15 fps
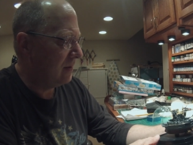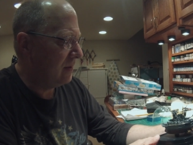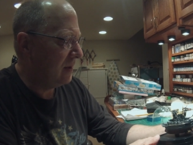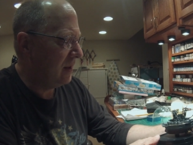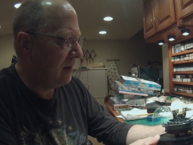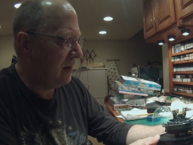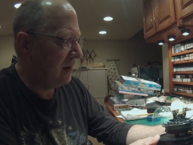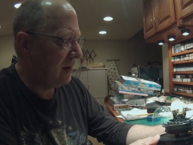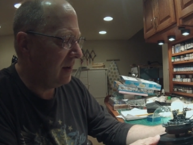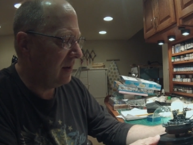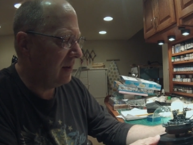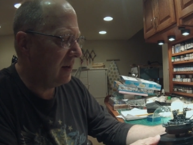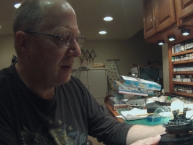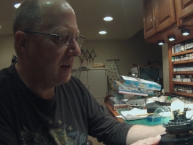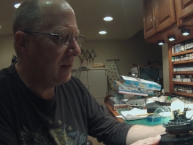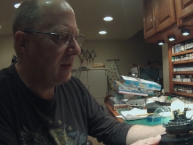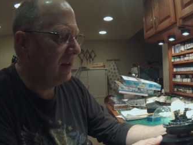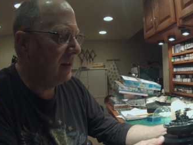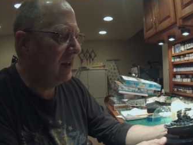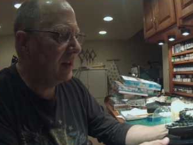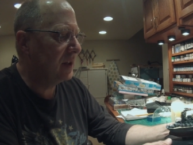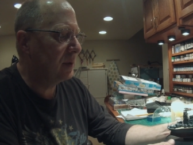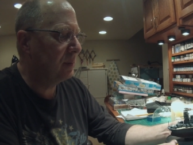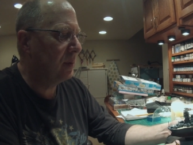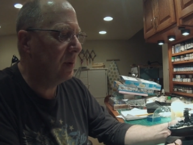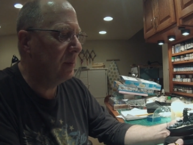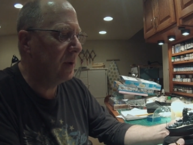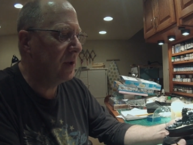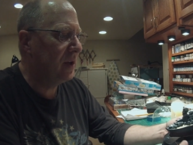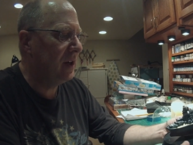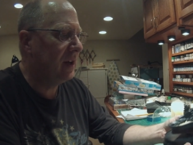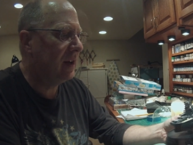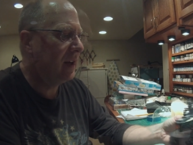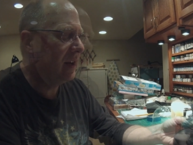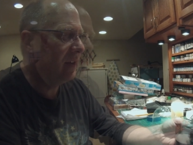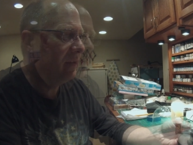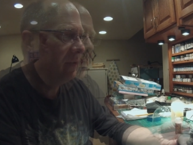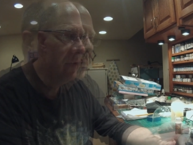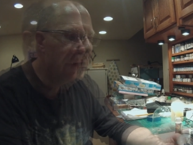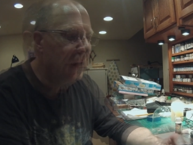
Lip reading: then I think that's pretty much it.